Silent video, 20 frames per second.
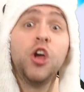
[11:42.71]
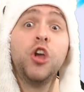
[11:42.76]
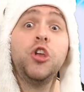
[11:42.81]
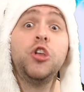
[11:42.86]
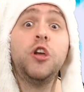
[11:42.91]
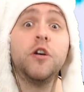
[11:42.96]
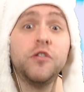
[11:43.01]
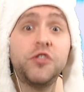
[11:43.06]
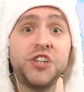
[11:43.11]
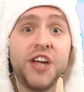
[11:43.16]

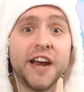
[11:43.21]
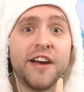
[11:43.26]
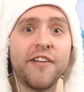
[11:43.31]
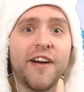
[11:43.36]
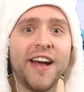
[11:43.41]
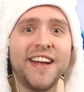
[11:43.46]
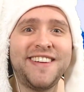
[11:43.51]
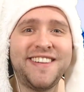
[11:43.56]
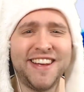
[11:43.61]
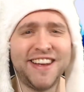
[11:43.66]
you
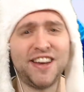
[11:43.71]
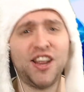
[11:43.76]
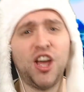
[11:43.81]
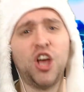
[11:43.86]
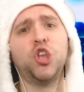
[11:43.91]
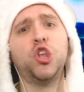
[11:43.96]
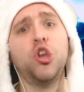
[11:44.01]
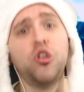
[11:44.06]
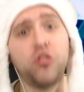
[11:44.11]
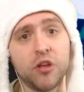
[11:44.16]
generated
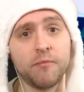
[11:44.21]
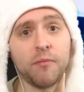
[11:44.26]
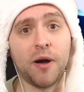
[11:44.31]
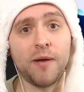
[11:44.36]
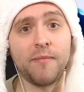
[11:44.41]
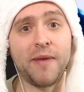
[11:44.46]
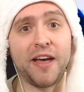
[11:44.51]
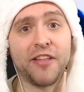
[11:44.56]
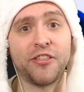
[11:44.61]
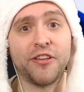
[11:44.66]
using my
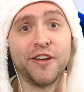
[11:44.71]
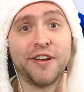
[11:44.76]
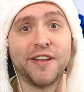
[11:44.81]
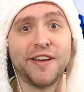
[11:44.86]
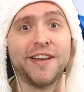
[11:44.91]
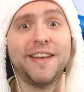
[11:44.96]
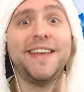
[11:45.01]
method.